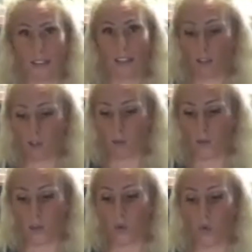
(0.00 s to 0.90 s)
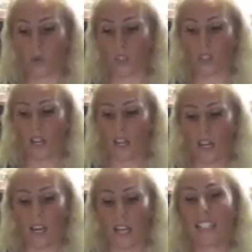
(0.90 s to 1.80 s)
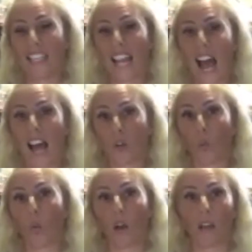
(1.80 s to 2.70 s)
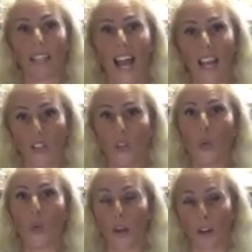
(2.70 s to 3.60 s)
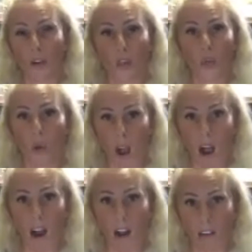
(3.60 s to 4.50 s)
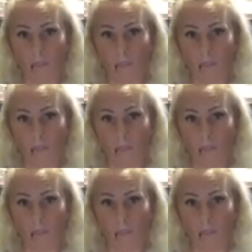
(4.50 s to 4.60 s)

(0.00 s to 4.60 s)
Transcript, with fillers: that you've used is not what got you where you are.